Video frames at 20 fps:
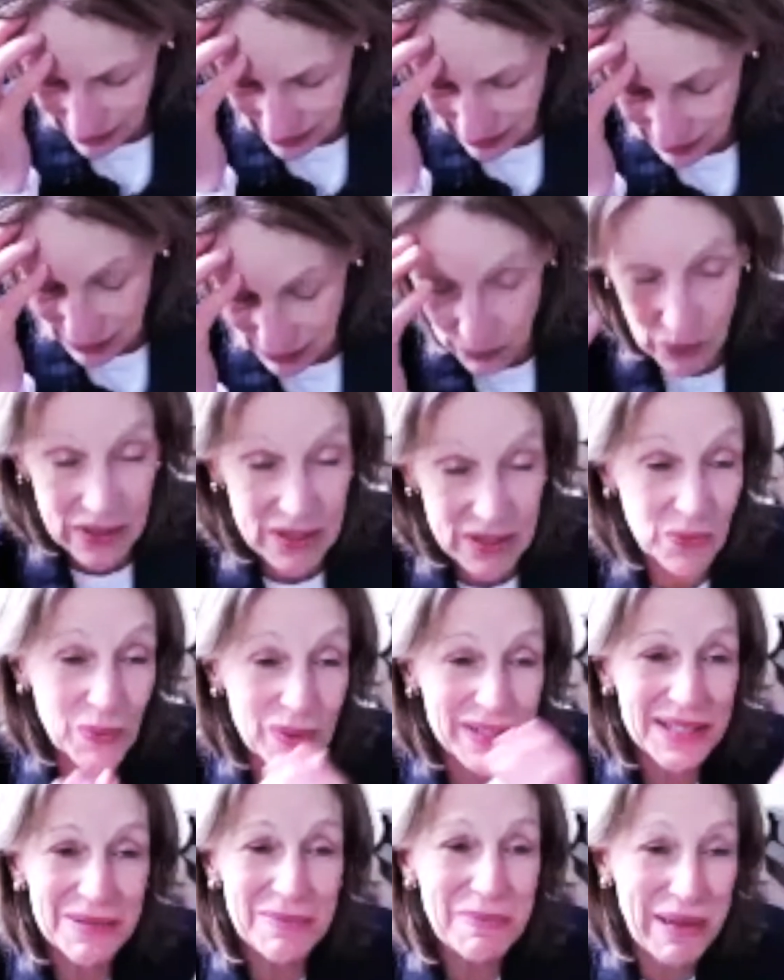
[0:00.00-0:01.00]
I mean, what's yeah, I...
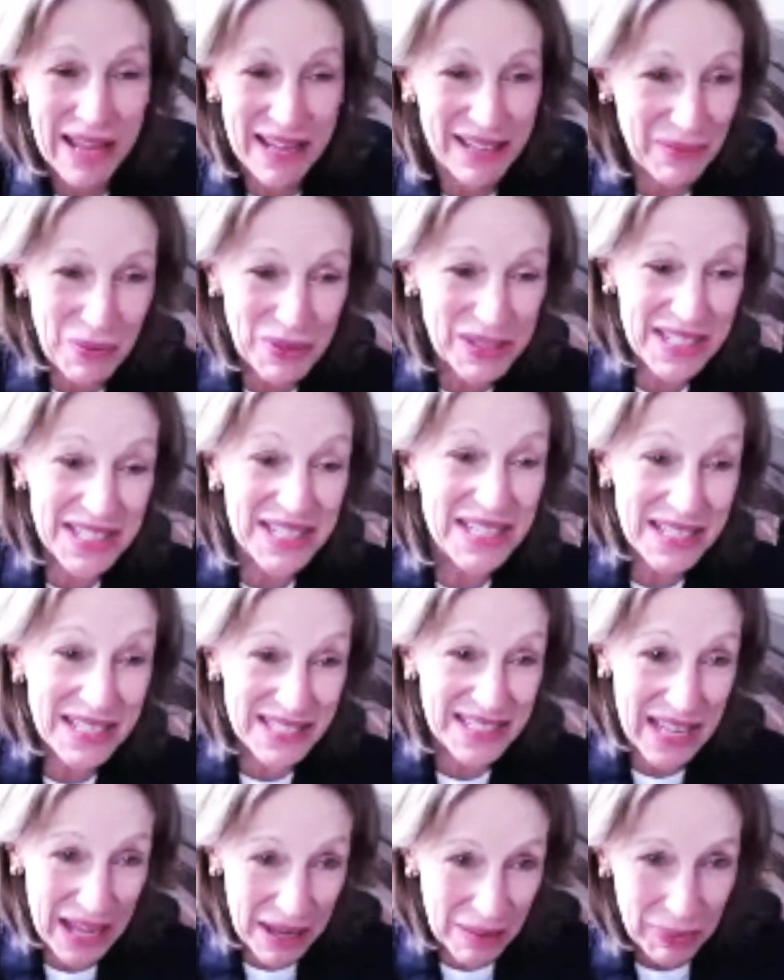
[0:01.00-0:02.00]
what's a bad what's an
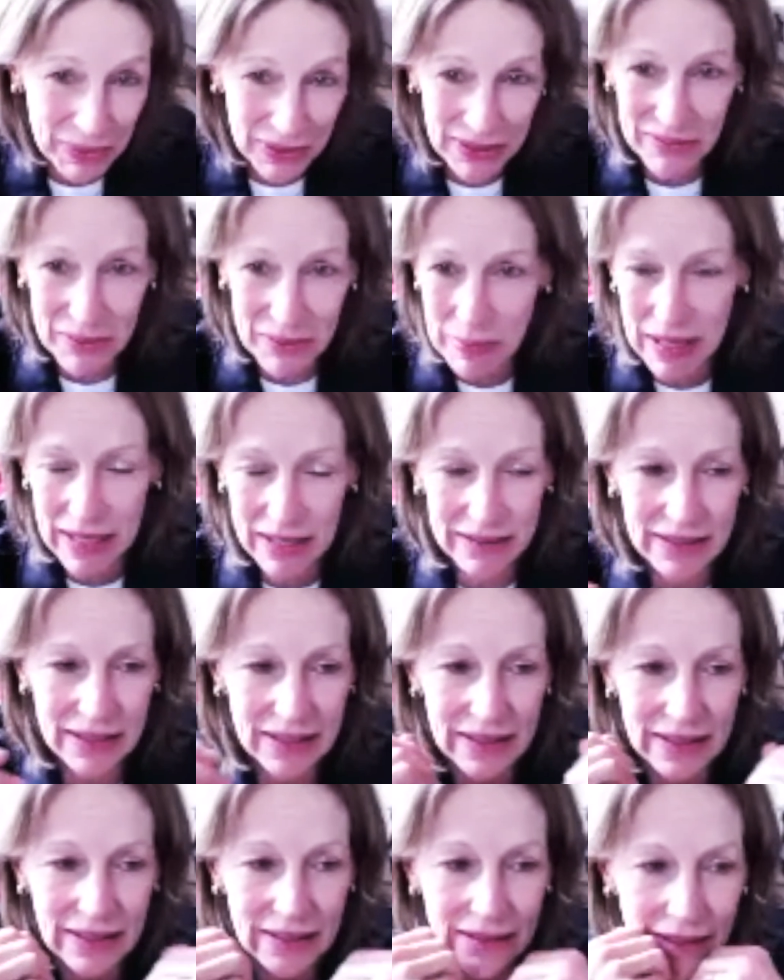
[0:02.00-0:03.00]
example of a bad
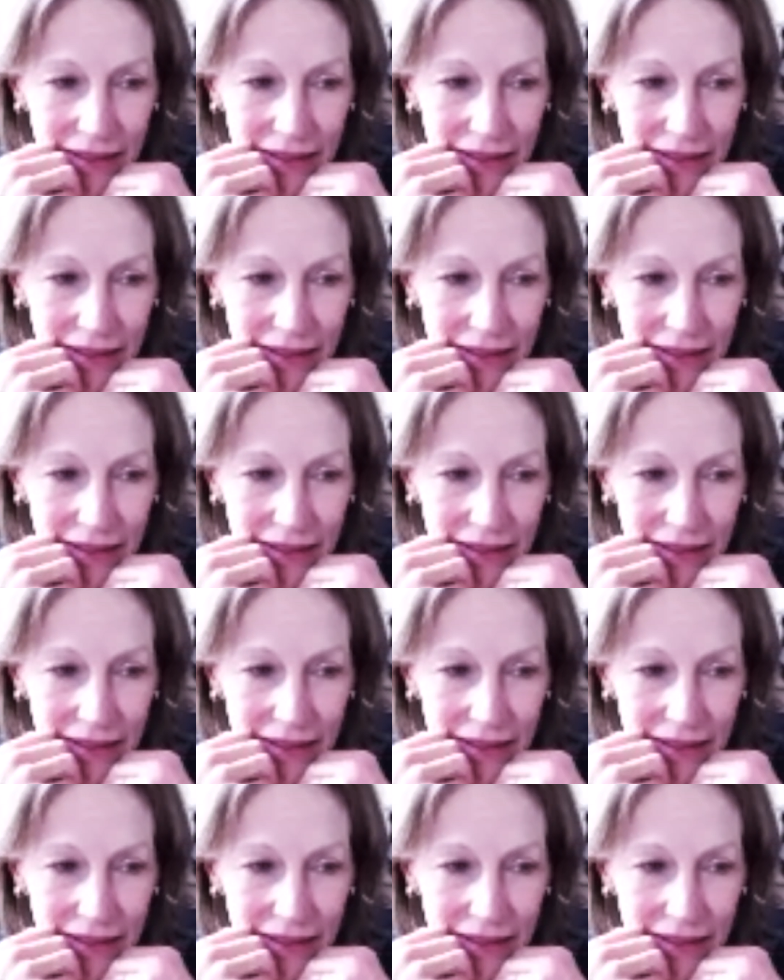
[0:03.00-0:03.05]
thing?